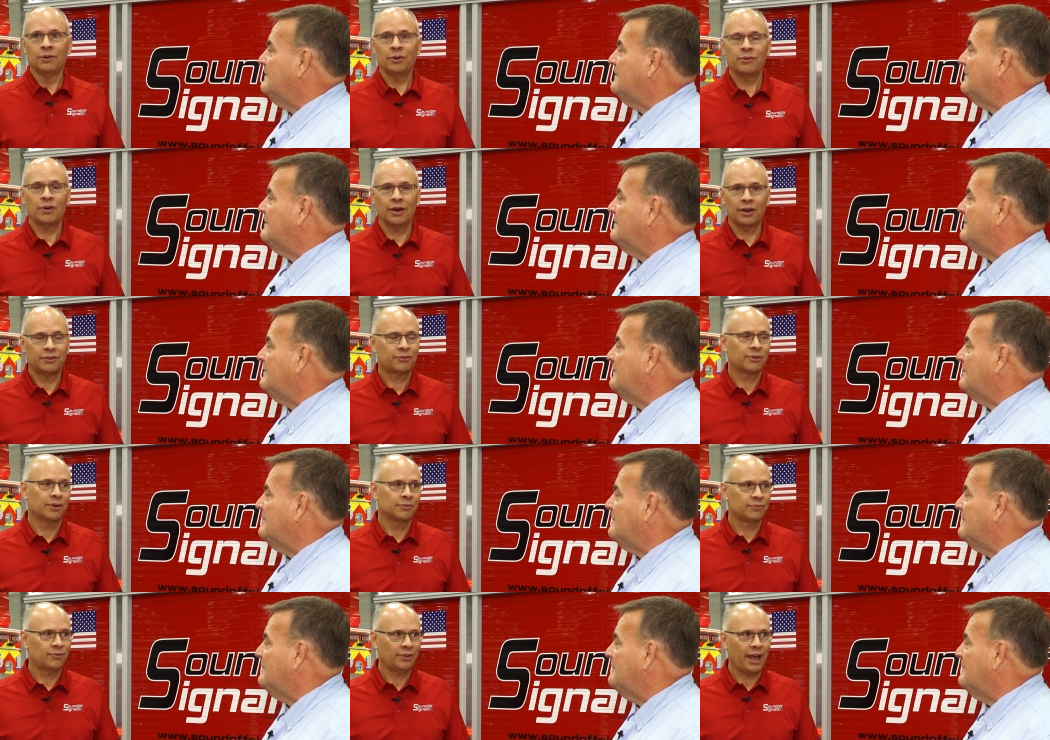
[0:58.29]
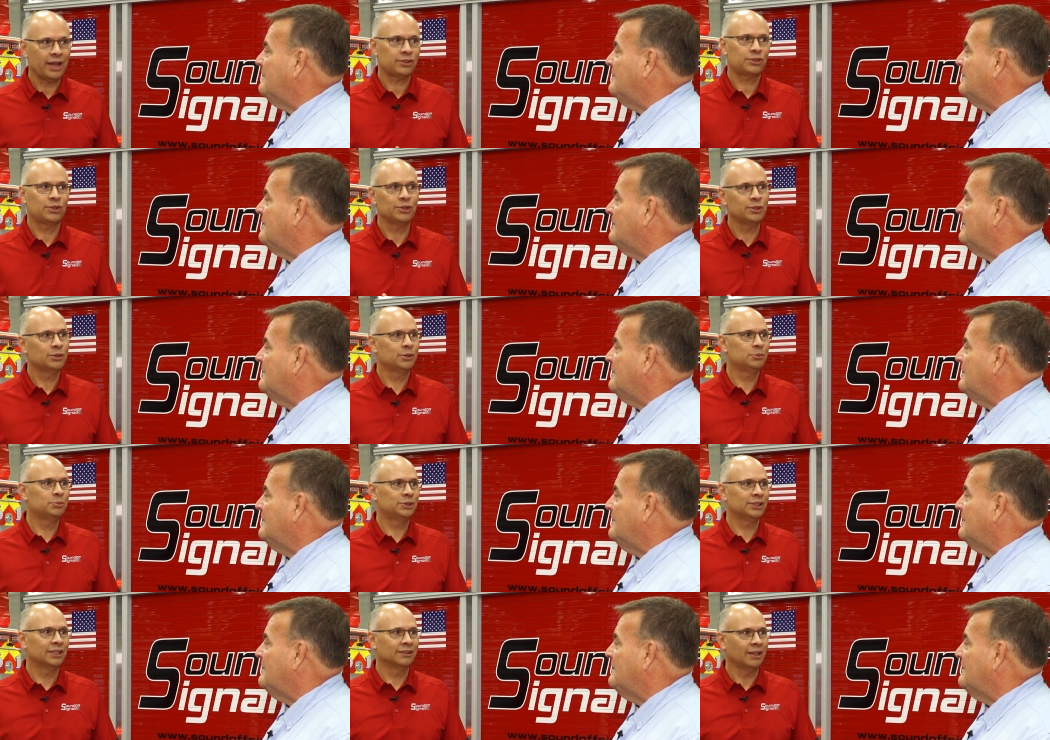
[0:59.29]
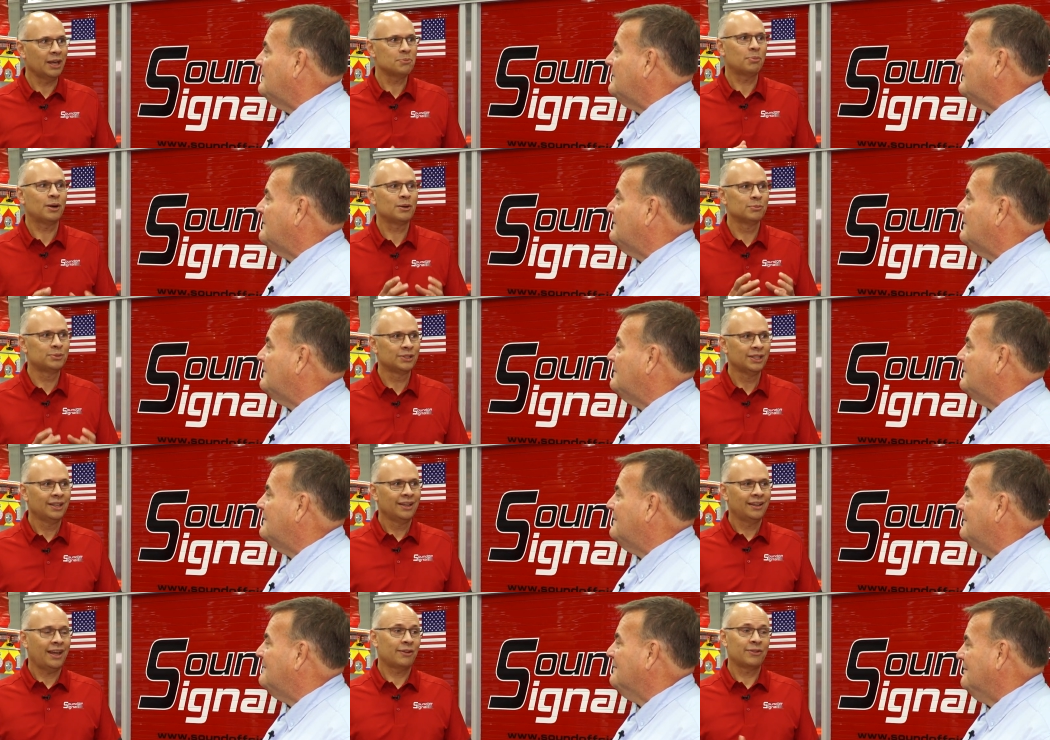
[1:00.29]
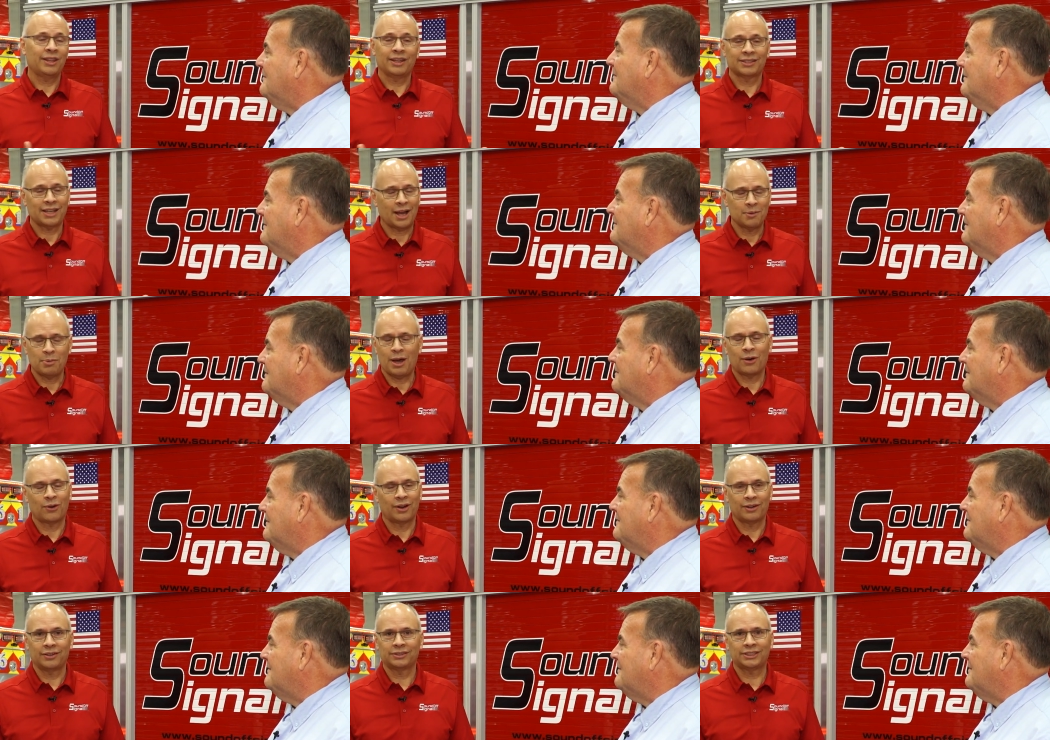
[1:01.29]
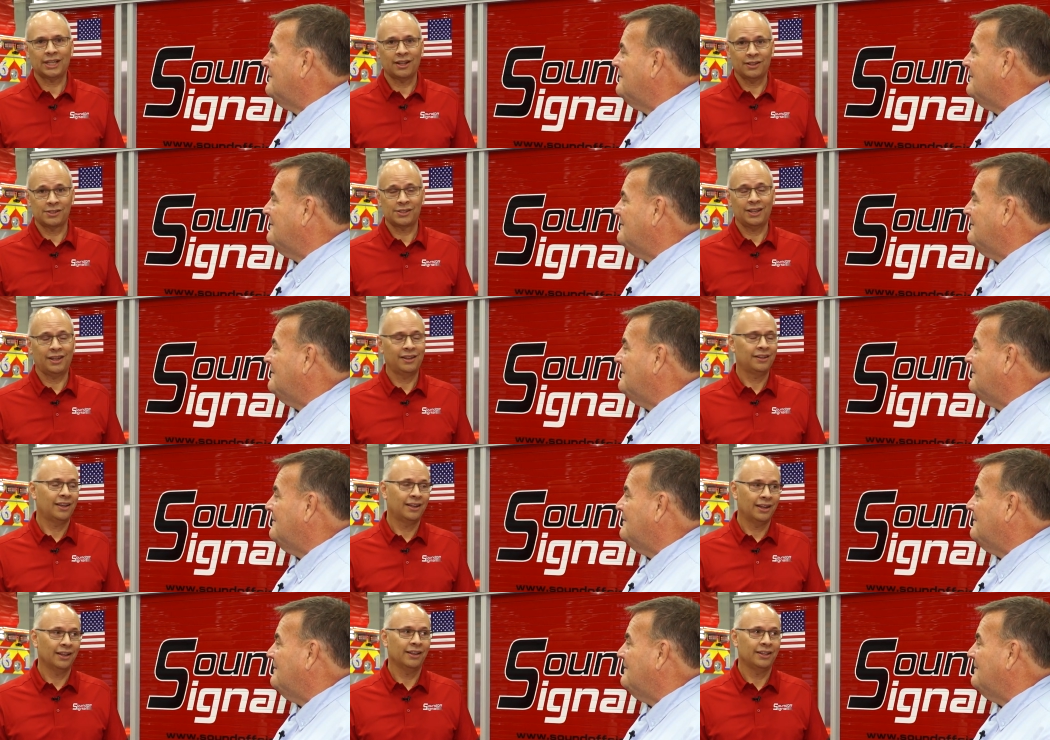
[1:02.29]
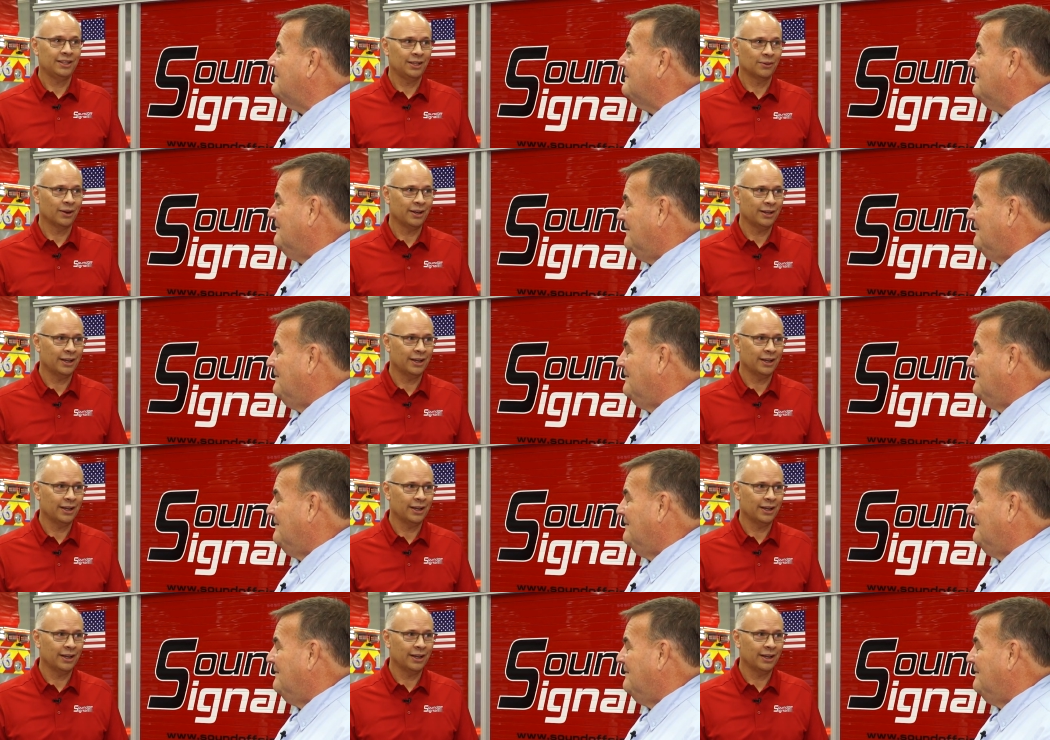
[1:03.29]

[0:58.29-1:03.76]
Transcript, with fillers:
Speaker 1: We've gone from flash tubes and light bulbs, everything's high power, solid state, and LED right